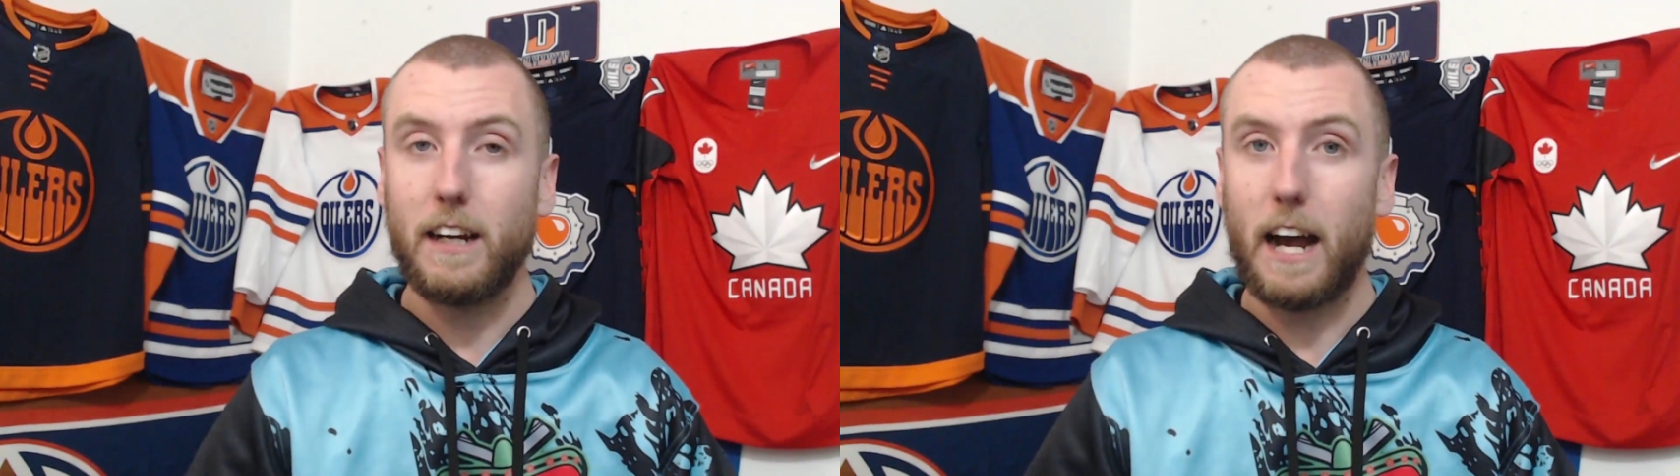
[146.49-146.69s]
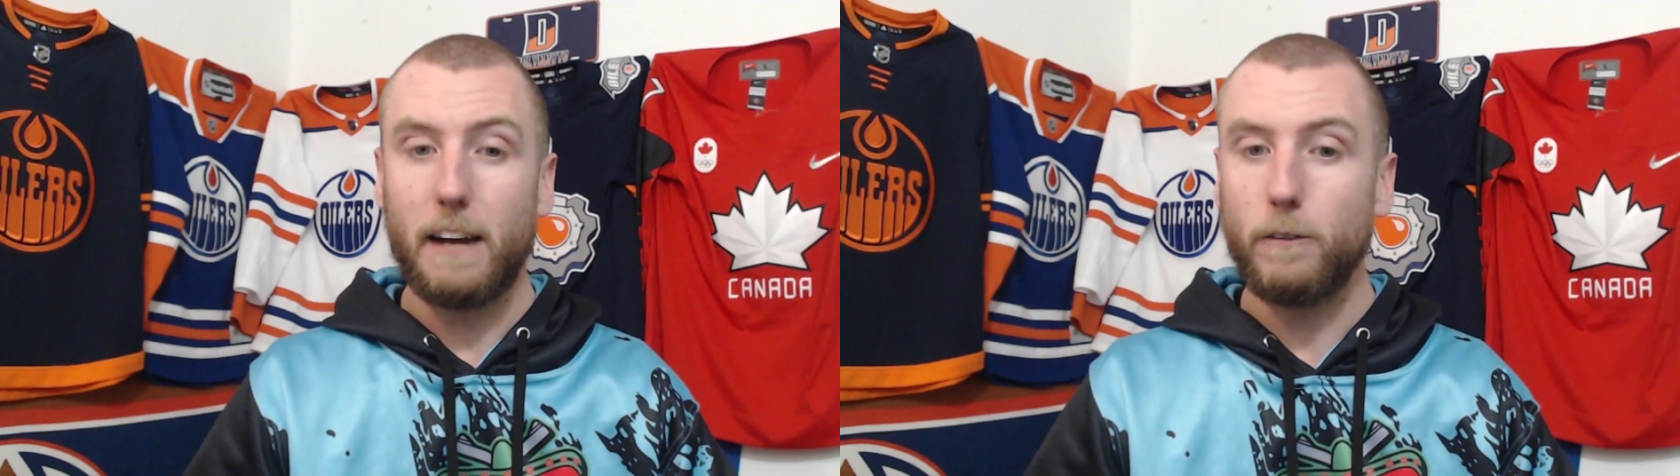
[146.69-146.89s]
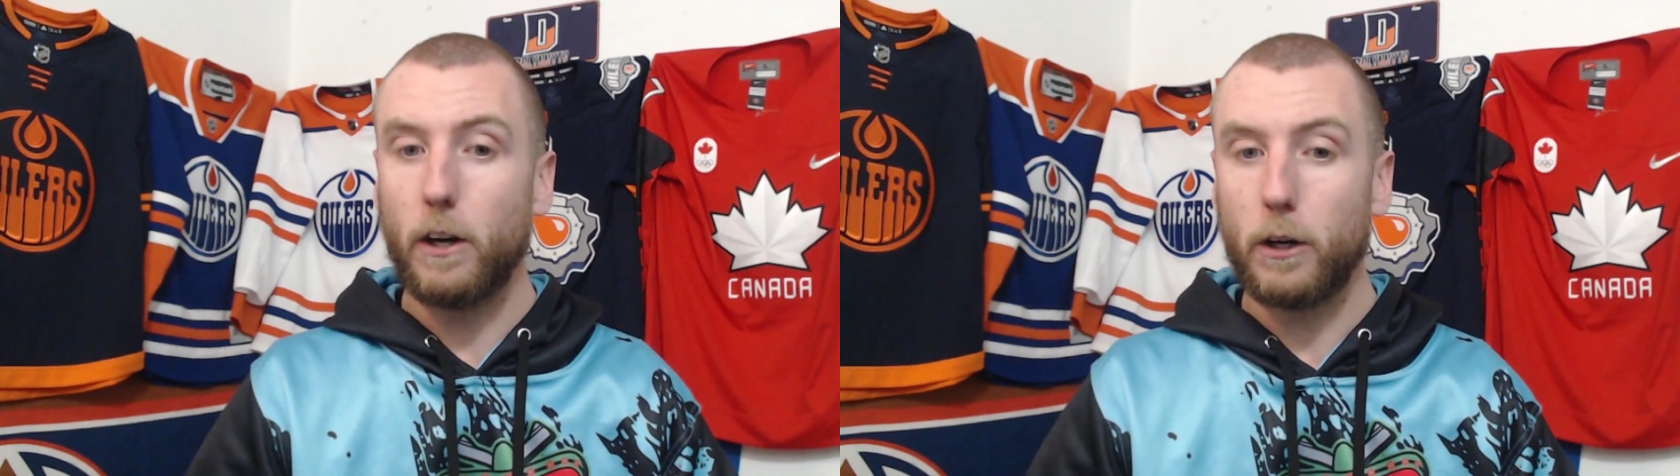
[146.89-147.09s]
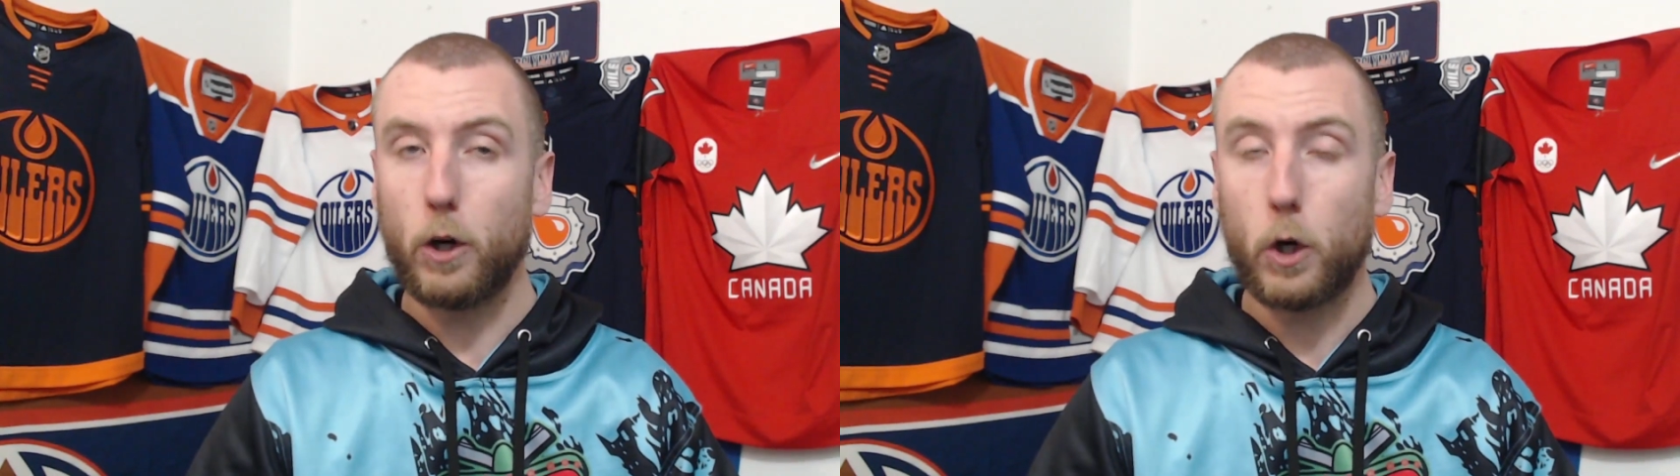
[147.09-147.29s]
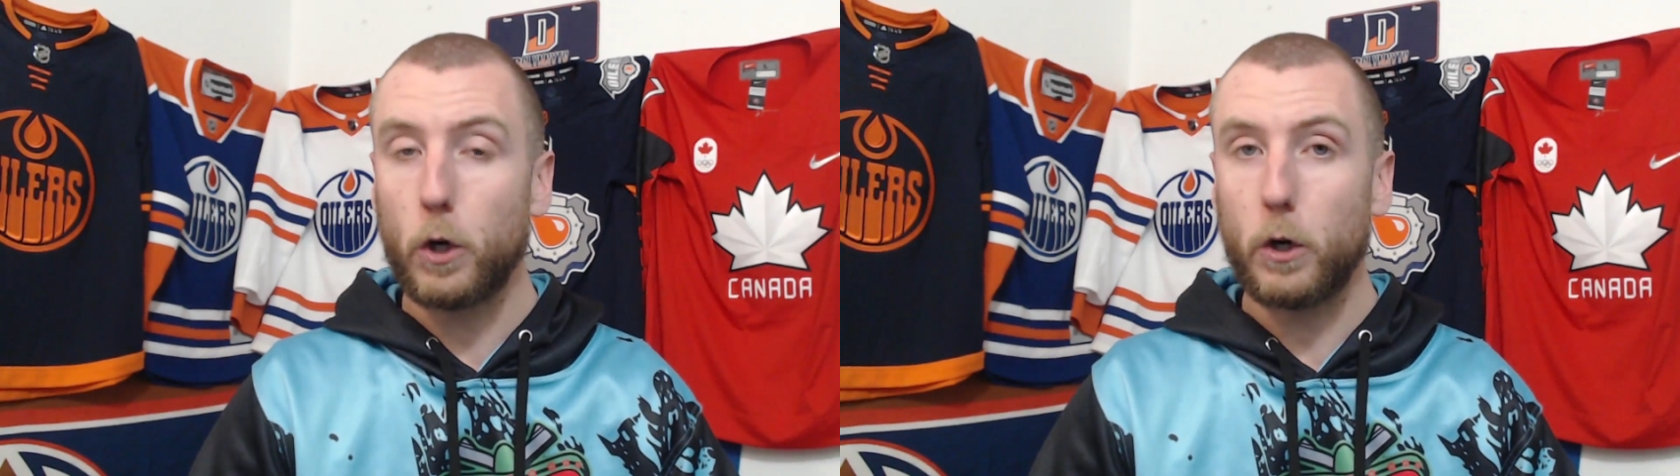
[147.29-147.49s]
I have not
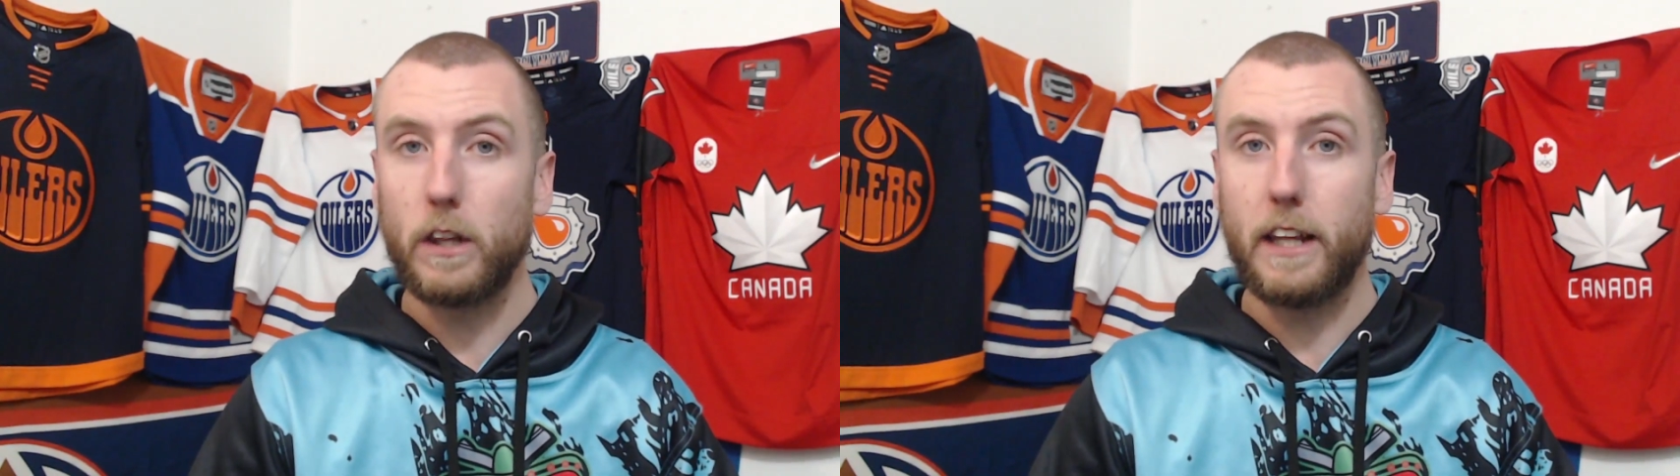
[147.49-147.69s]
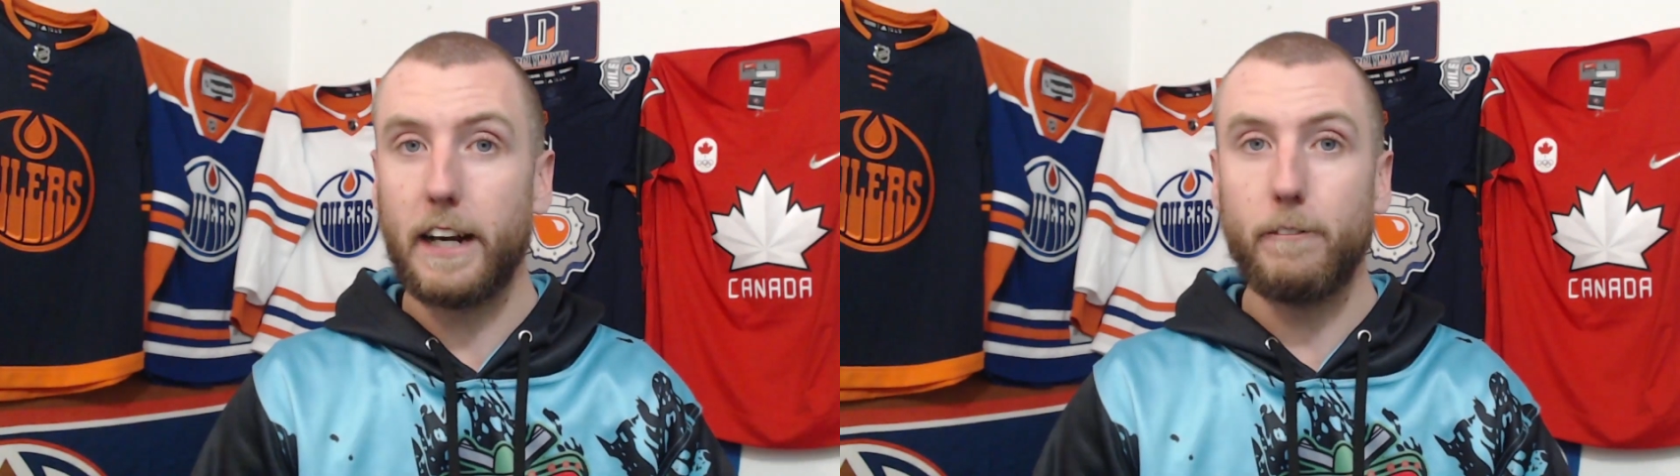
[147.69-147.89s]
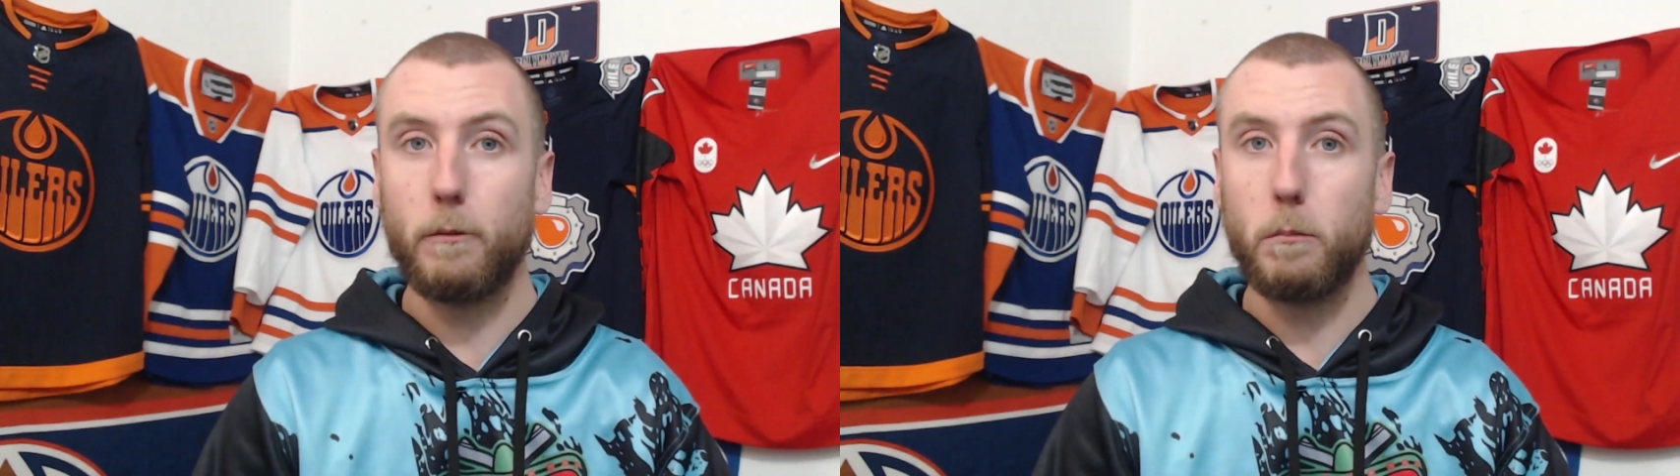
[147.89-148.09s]
heard that Evan